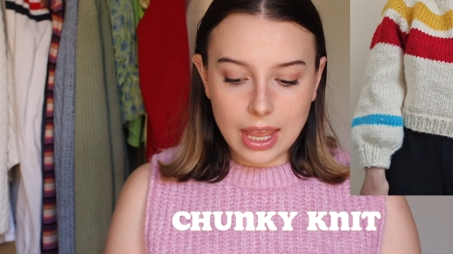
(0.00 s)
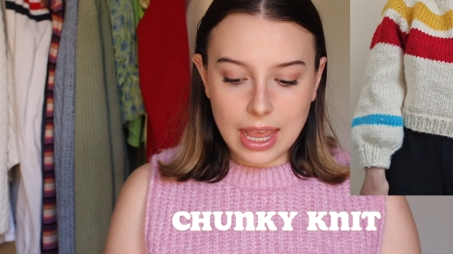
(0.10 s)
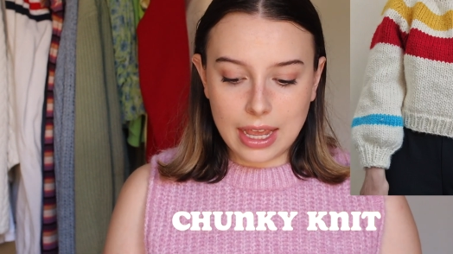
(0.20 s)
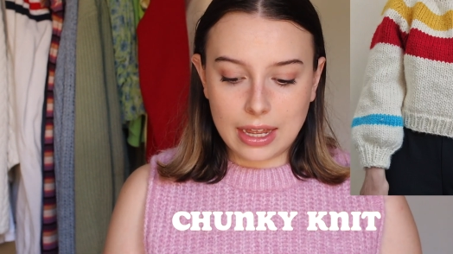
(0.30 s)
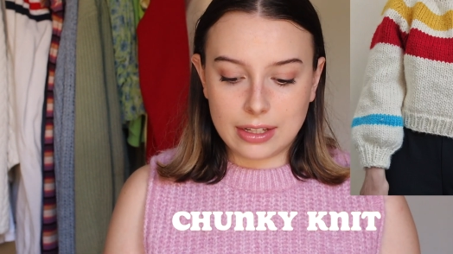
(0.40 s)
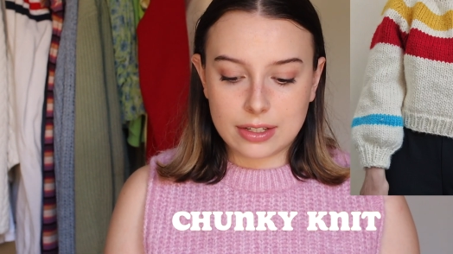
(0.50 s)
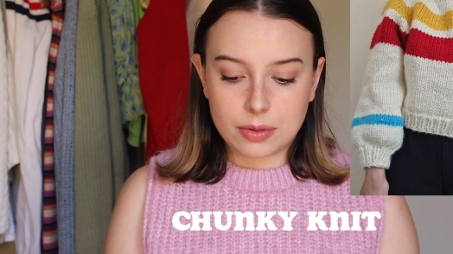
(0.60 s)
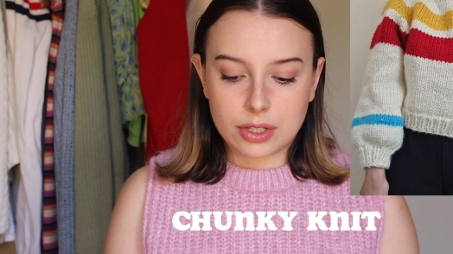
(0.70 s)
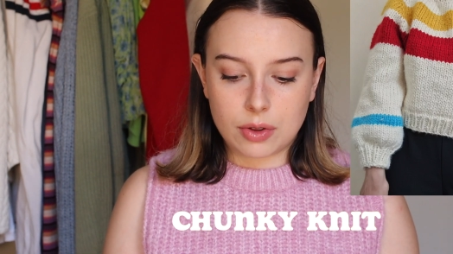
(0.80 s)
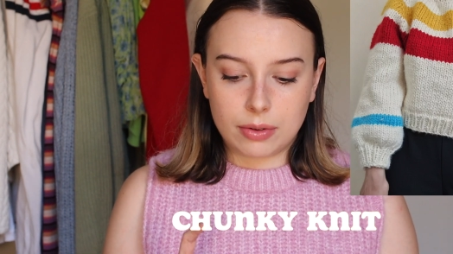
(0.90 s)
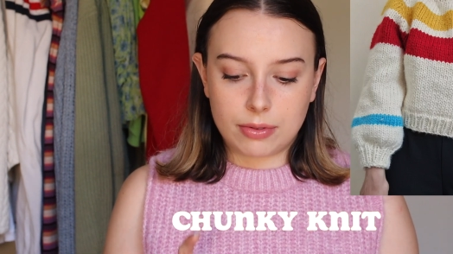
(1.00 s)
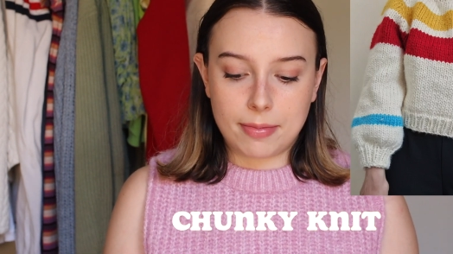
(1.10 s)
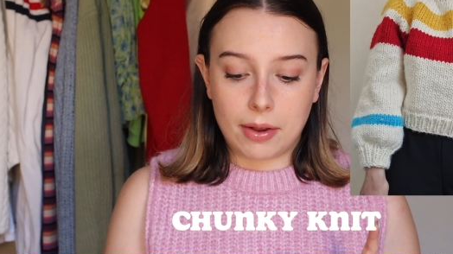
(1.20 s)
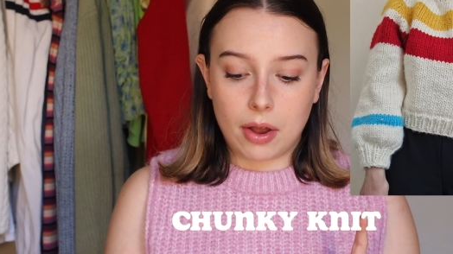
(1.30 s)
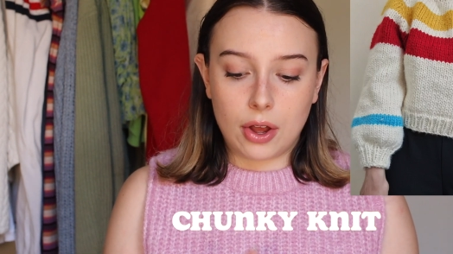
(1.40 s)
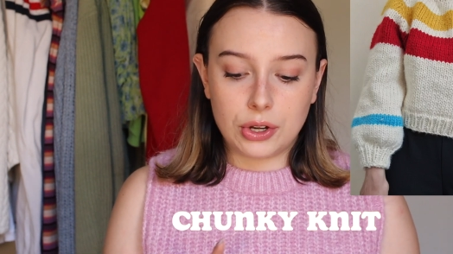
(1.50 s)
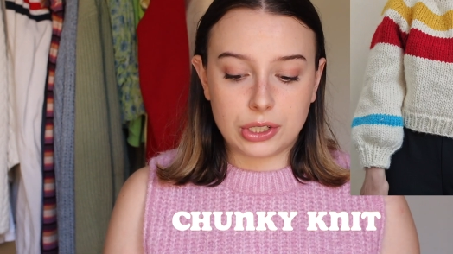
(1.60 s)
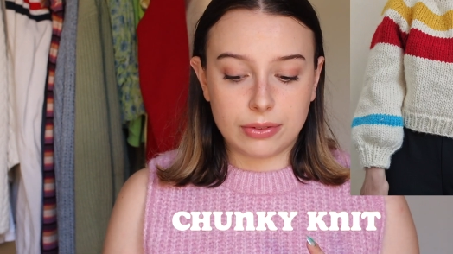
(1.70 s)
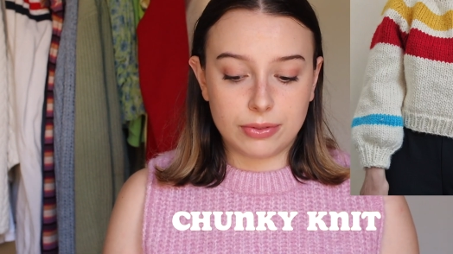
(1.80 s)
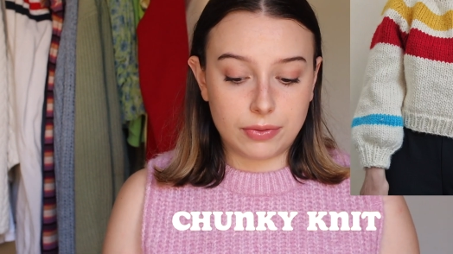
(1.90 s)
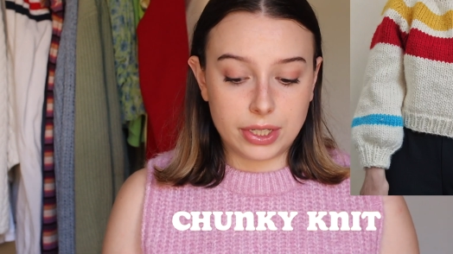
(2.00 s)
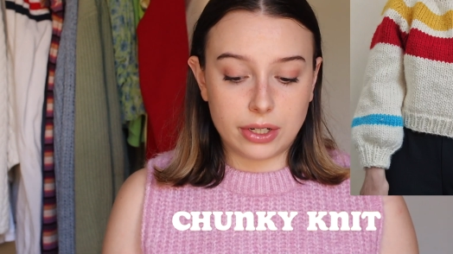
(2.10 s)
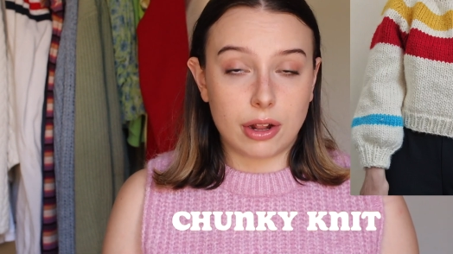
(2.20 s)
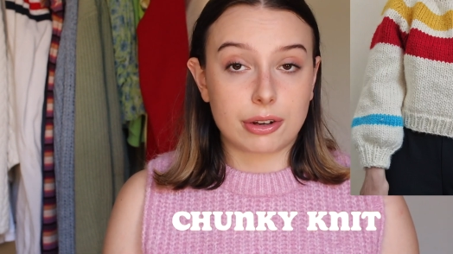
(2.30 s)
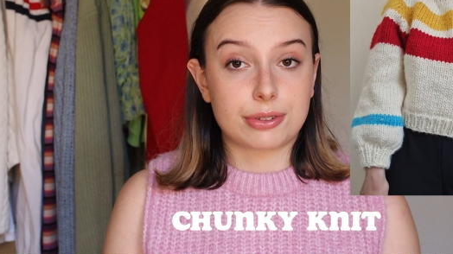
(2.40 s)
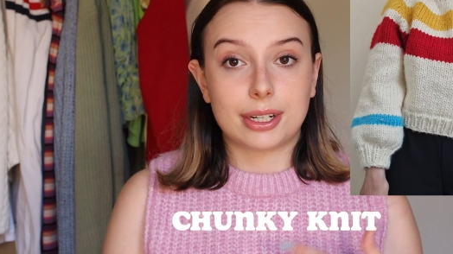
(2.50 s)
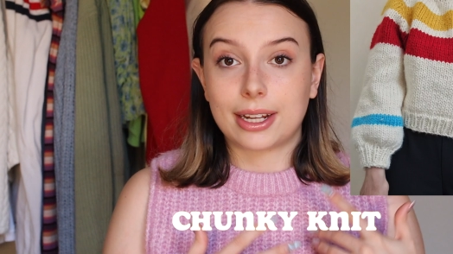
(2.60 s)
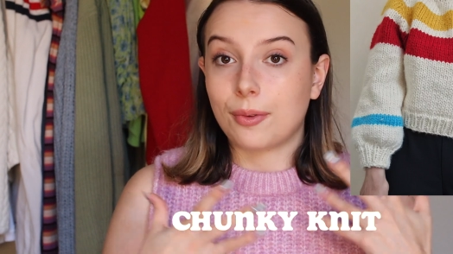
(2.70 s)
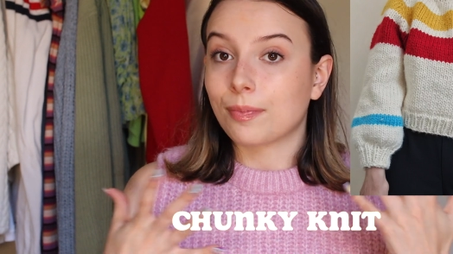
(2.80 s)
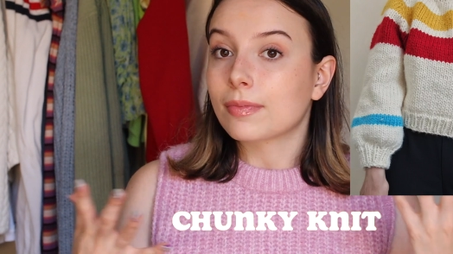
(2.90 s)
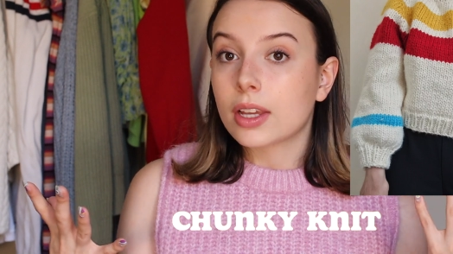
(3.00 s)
And this one's going for about $150 right now.